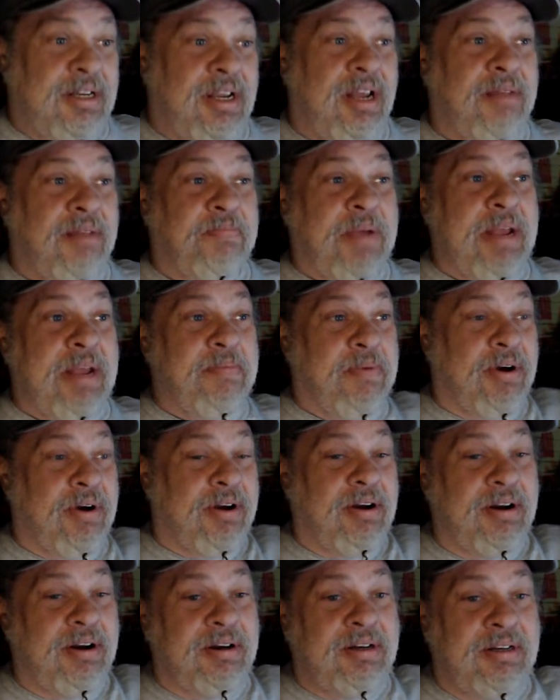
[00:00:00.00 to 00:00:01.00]
And people
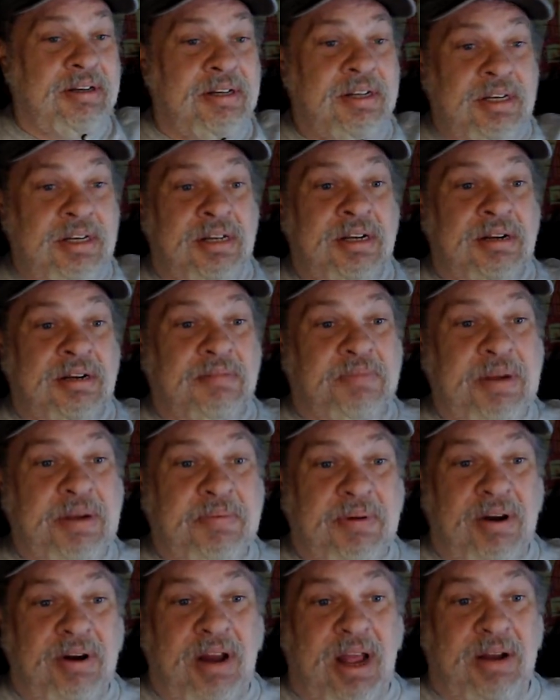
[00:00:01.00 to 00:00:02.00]

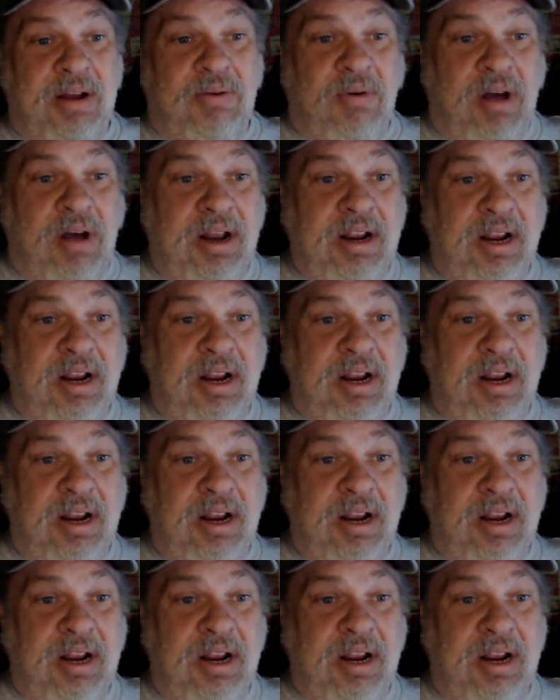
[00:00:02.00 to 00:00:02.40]
are like, what?